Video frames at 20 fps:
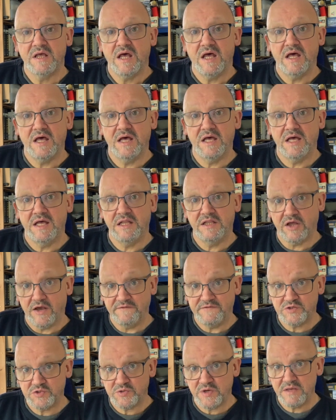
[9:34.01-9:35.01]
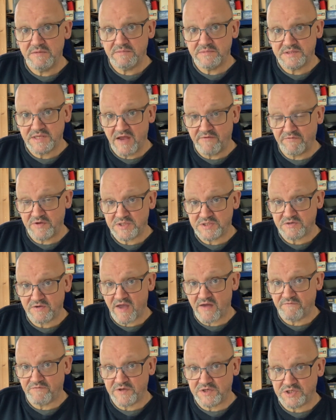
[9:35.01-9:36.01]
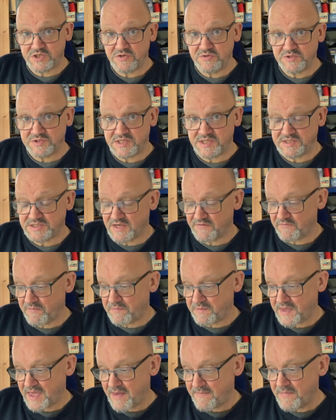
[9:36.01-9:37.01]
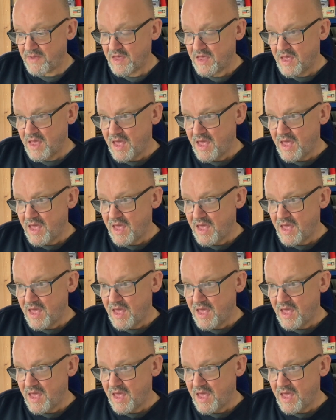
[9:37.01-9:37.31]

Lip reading: live stream every Tuesday at 7 PM.